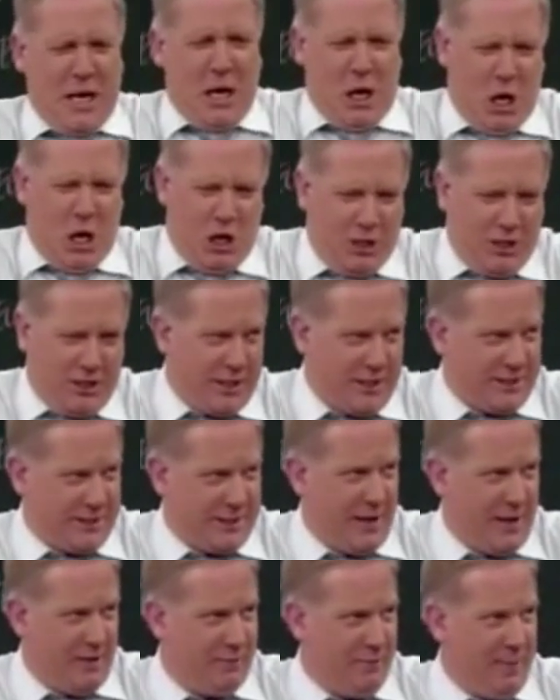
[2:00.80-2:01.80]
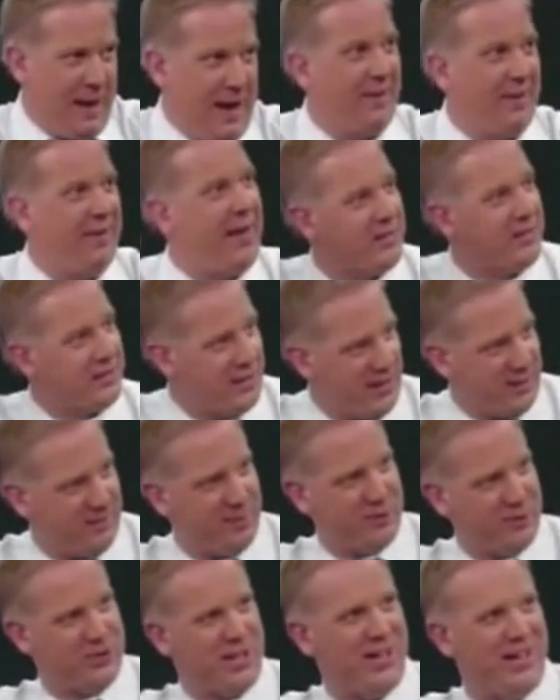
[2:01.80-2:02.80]
get a hold of yourself, man. That's
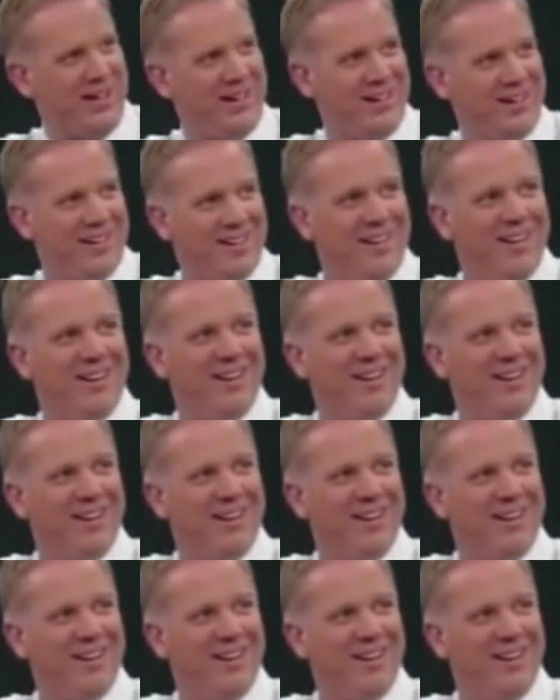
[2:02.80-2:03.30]
10%.